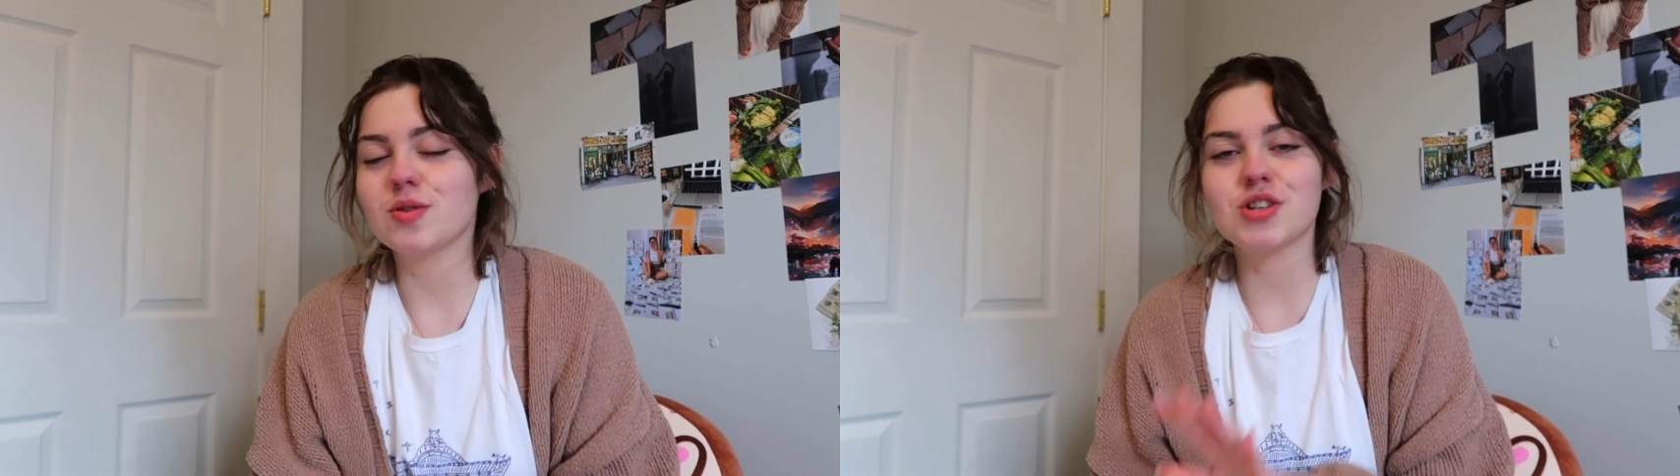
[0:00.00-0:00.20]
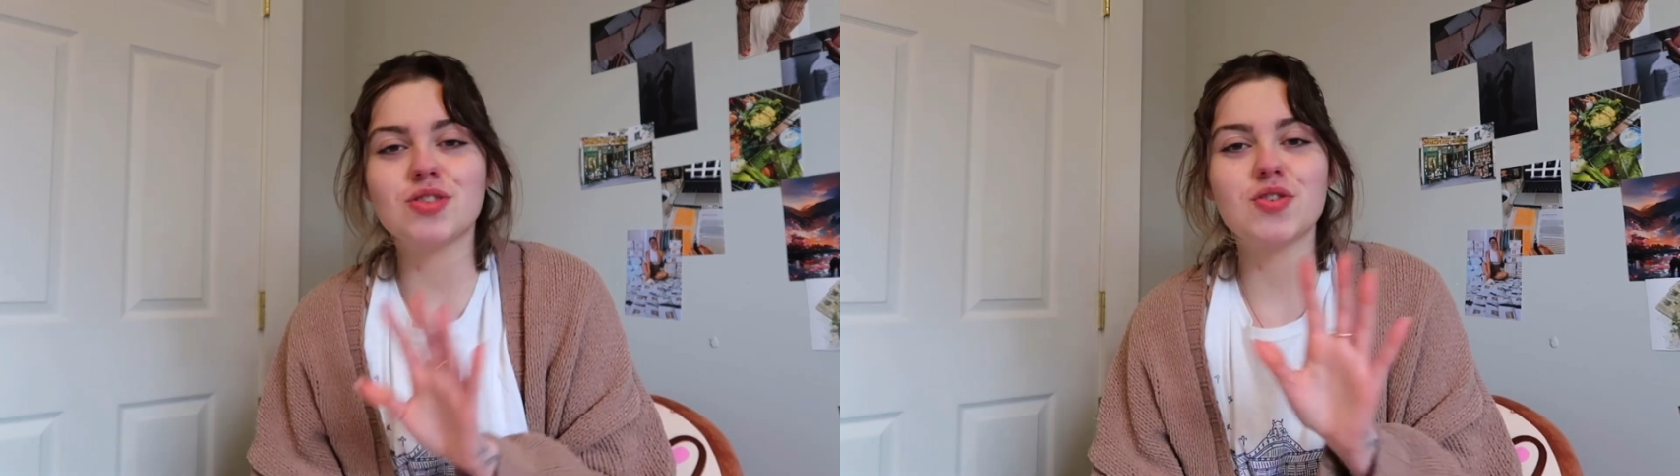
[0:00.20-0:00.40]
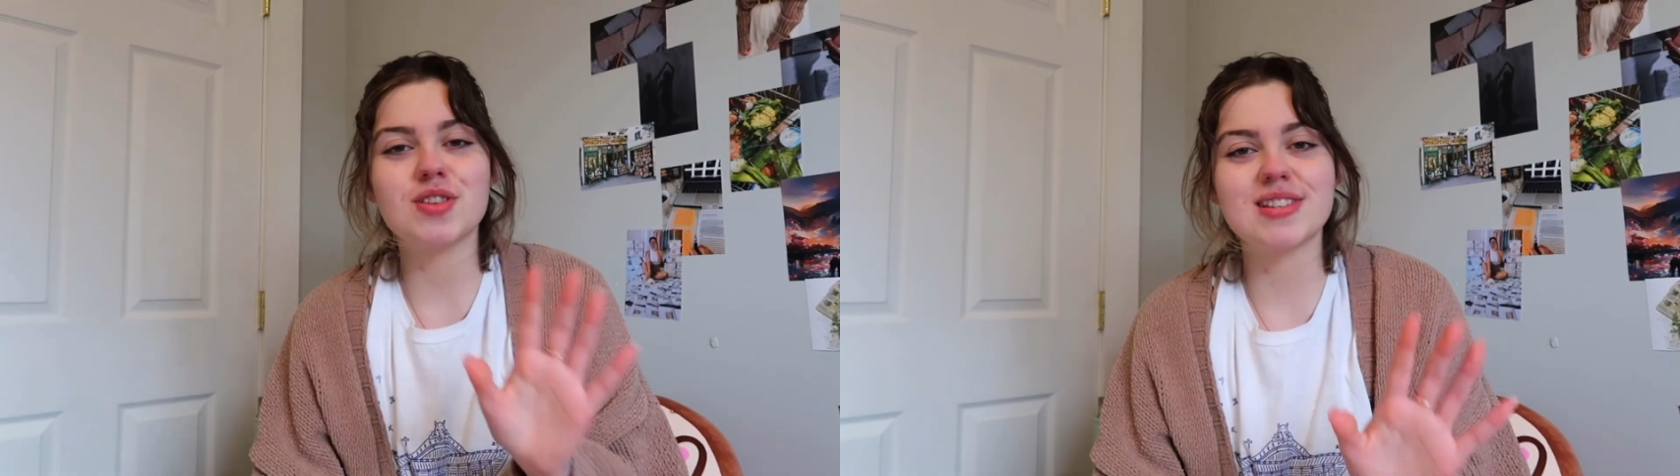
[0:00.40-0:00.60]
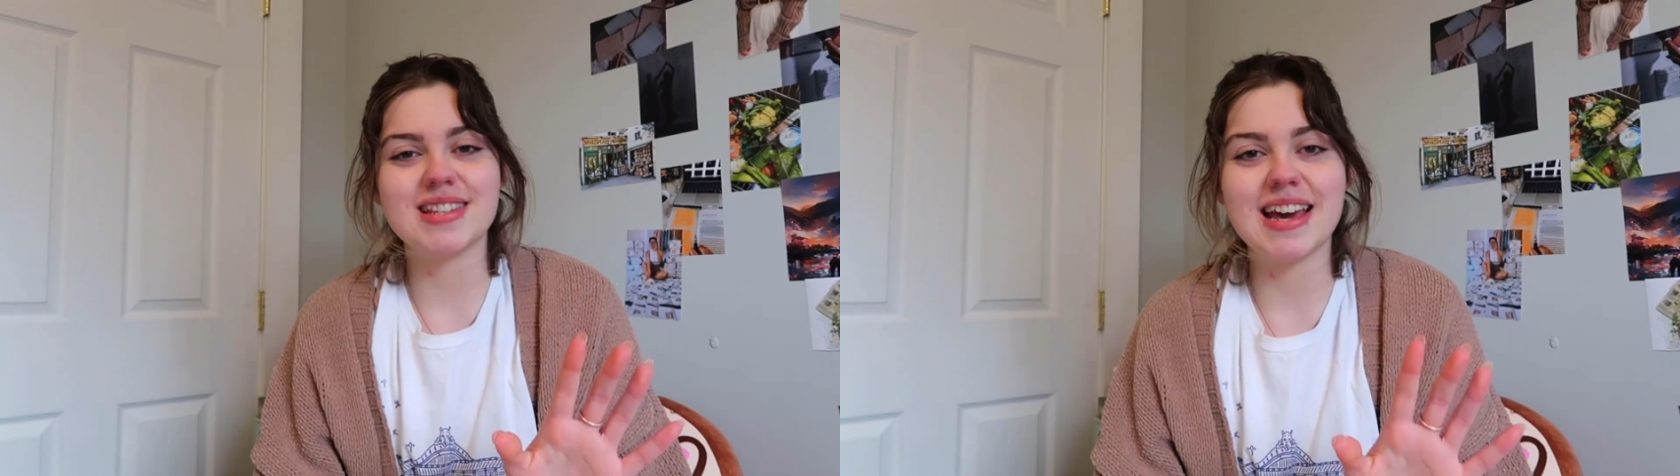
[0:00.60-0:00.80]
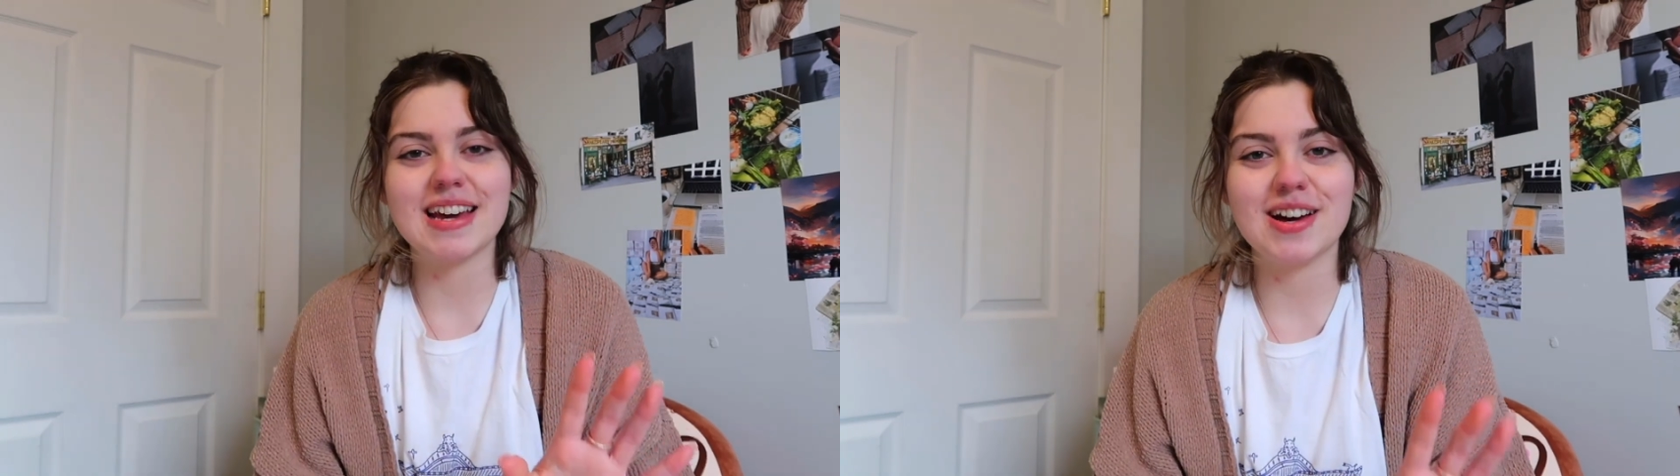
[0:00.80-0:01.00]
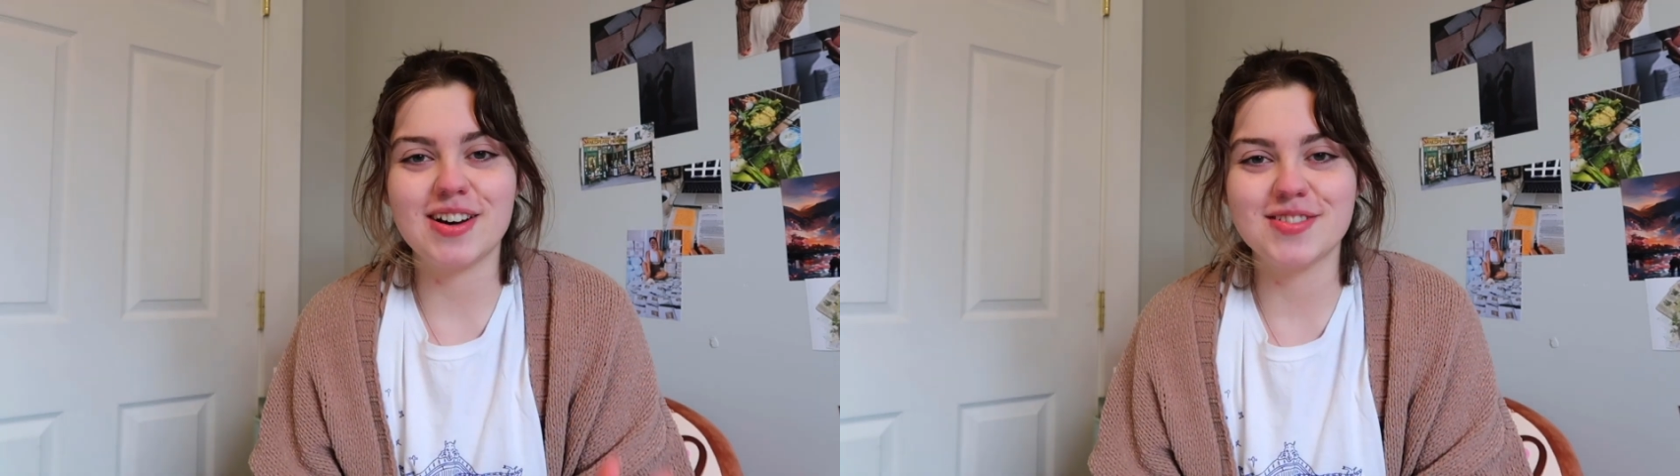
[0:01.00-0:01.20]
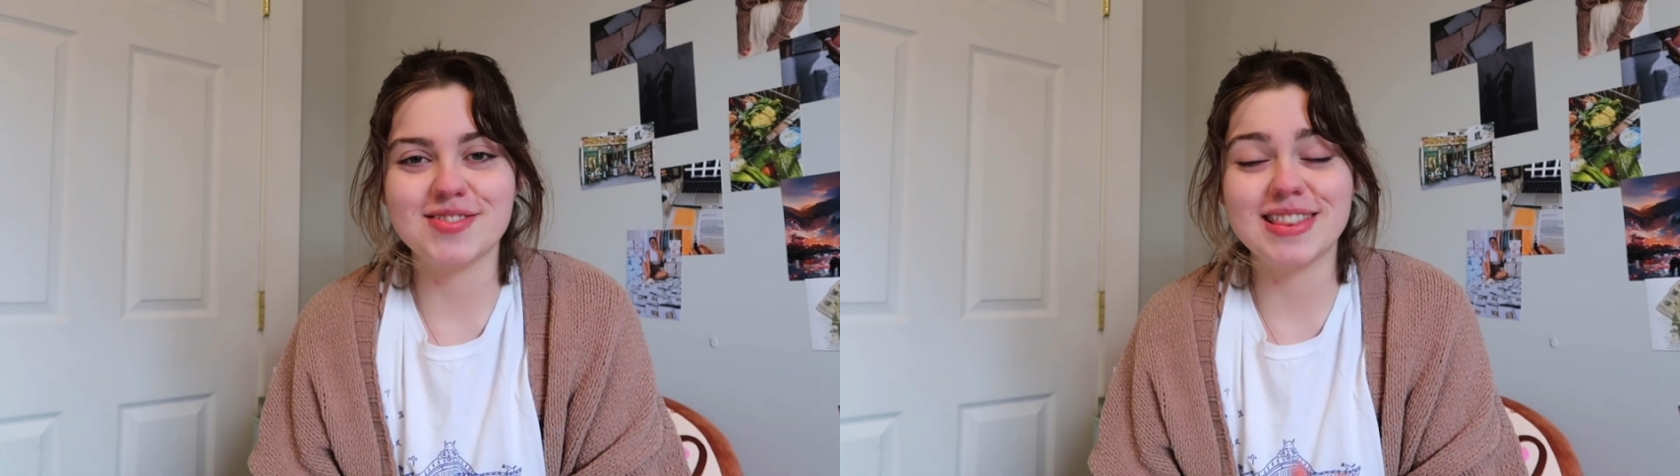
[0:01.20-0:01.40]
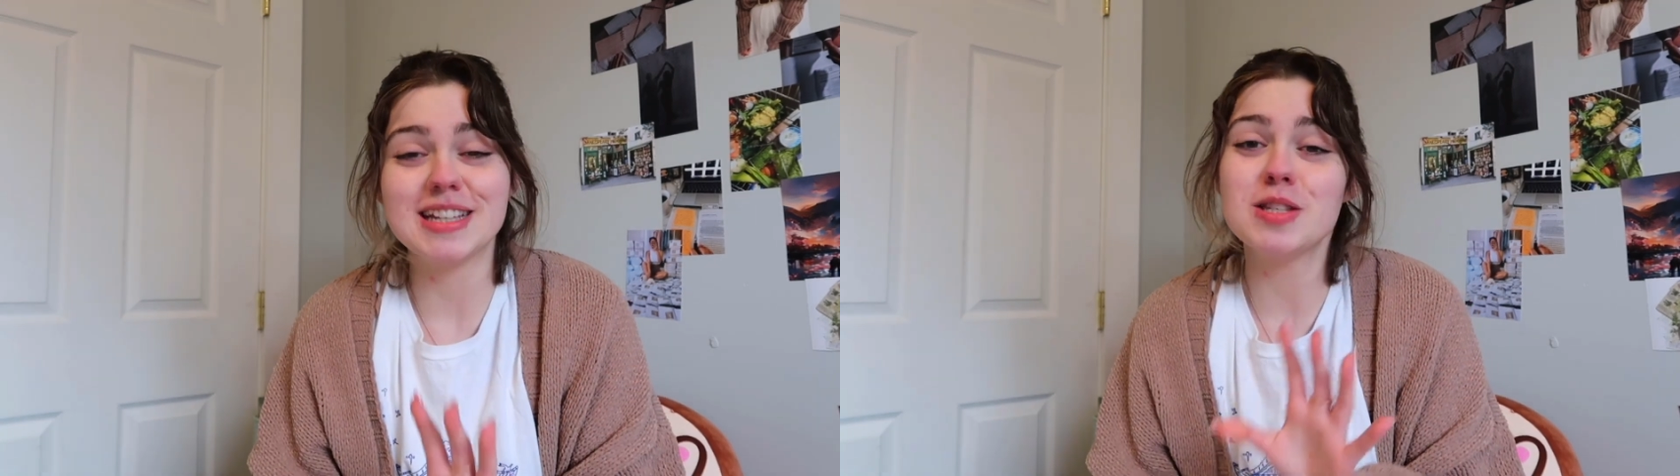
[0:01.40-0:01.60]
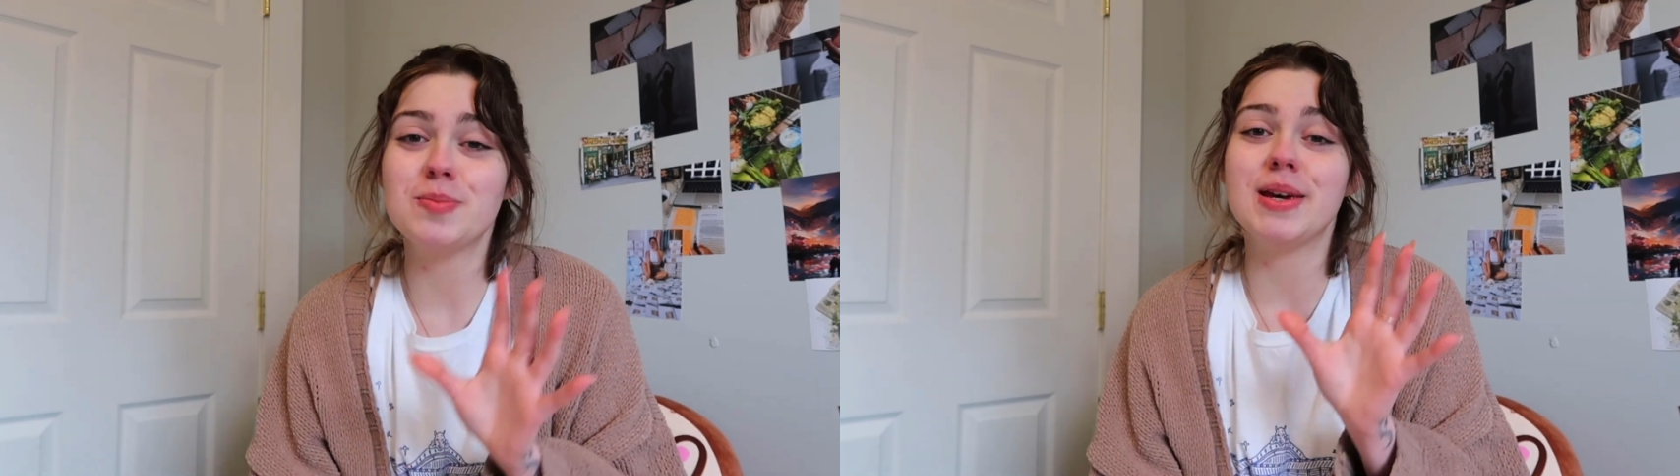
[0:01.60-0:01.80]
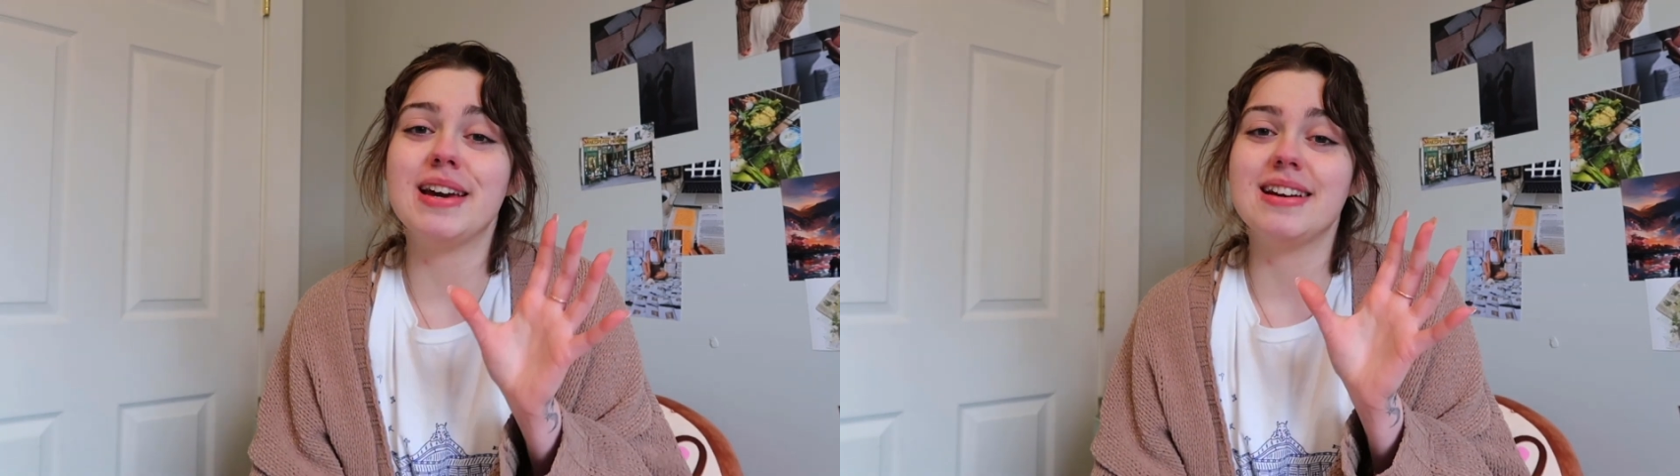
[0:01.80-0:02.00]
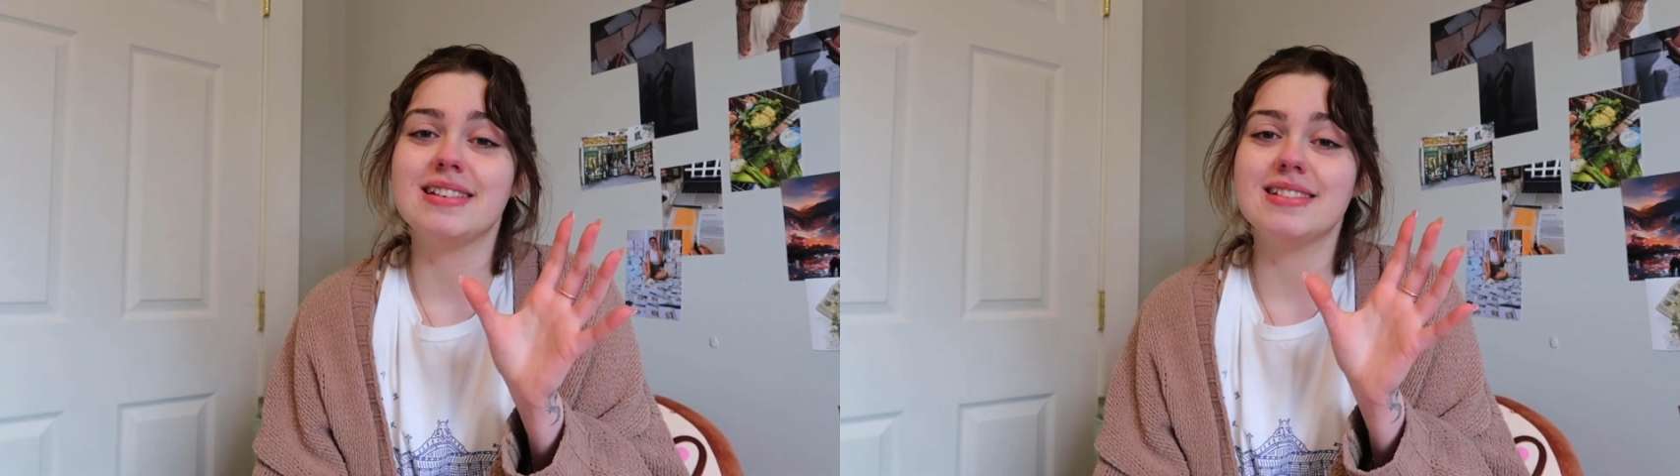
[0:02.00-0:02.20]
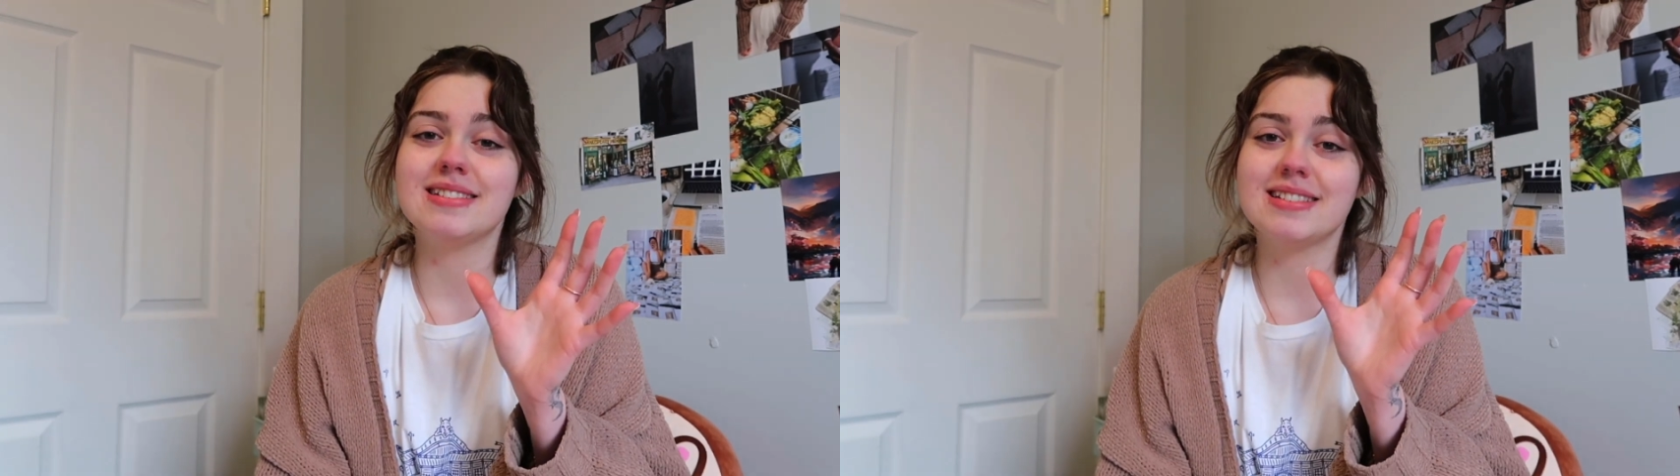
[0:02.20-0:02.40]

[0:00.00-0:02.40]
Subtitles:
But just for the sake of this being